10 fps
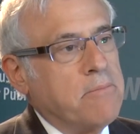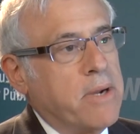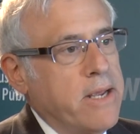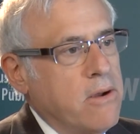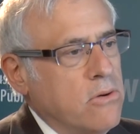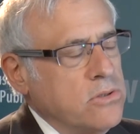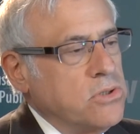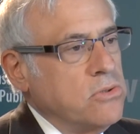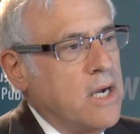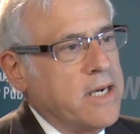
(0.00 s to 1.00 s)
but he
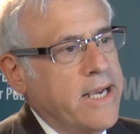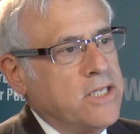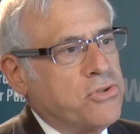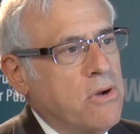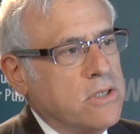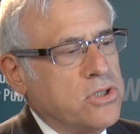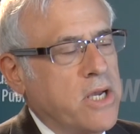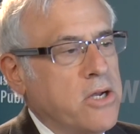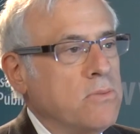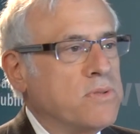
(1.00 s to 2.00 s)
also got a truck
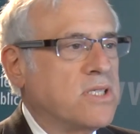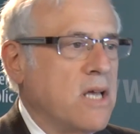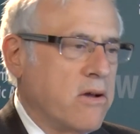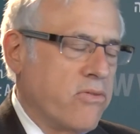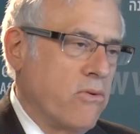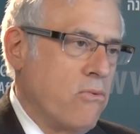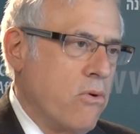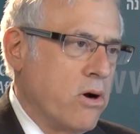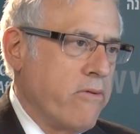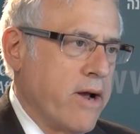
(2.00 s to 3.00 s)
to help suck the
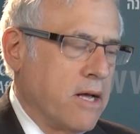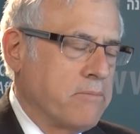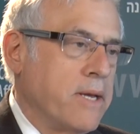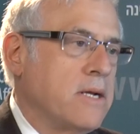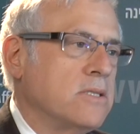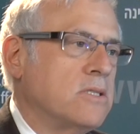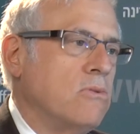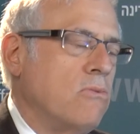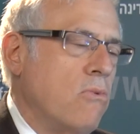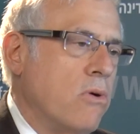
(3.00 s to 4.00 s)
water out, because
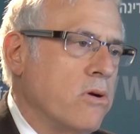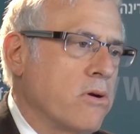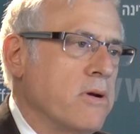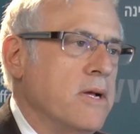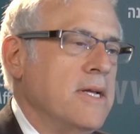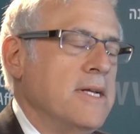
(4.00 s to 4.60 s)
the water,